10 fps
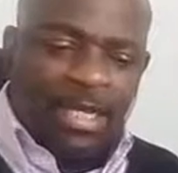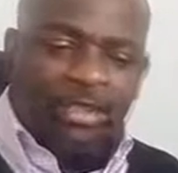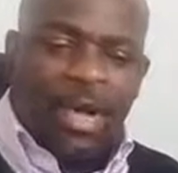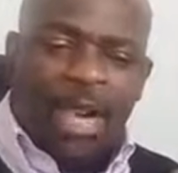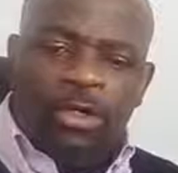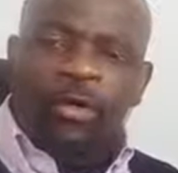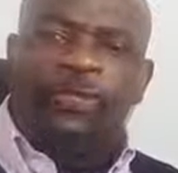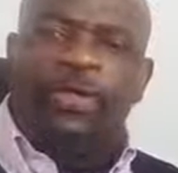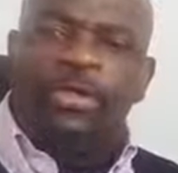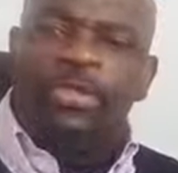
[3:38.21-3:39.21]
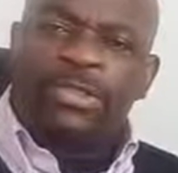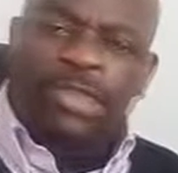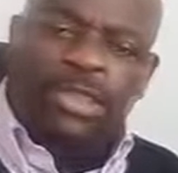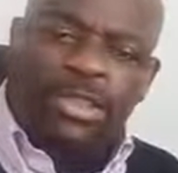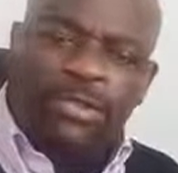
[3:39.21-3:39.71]
So I look forward to
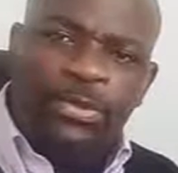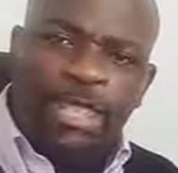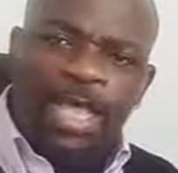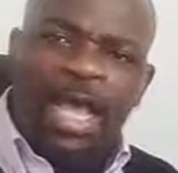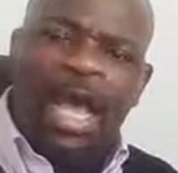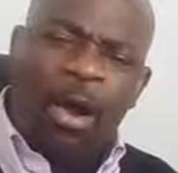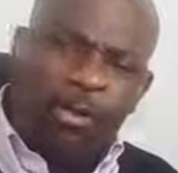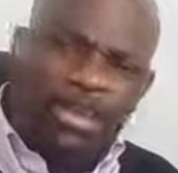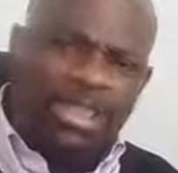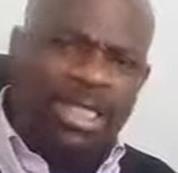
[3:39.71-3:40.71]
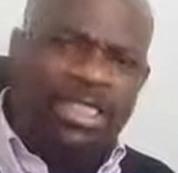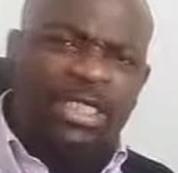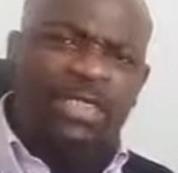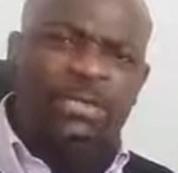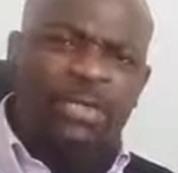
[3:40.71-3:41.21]
seeing you there. I'll be
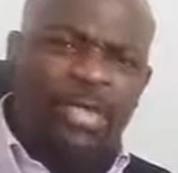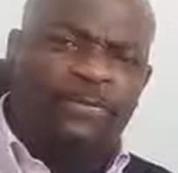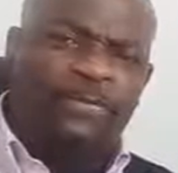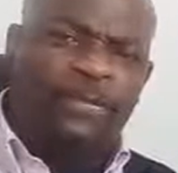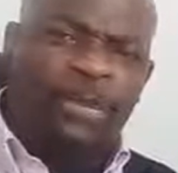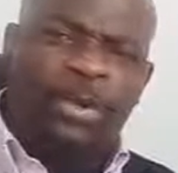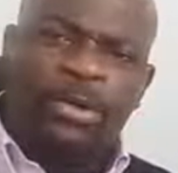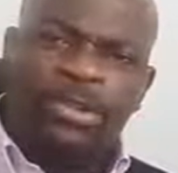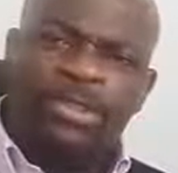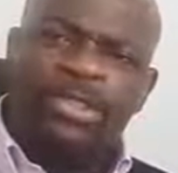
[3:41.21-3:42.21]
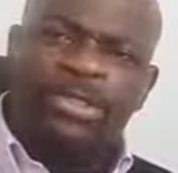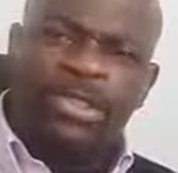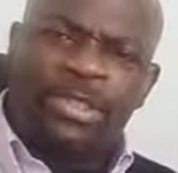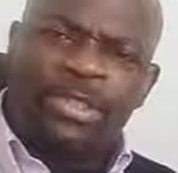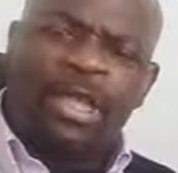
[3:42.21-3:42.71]
sending you even more
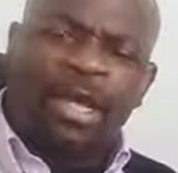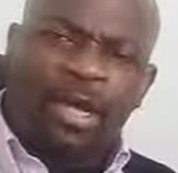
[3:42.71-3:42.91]
resources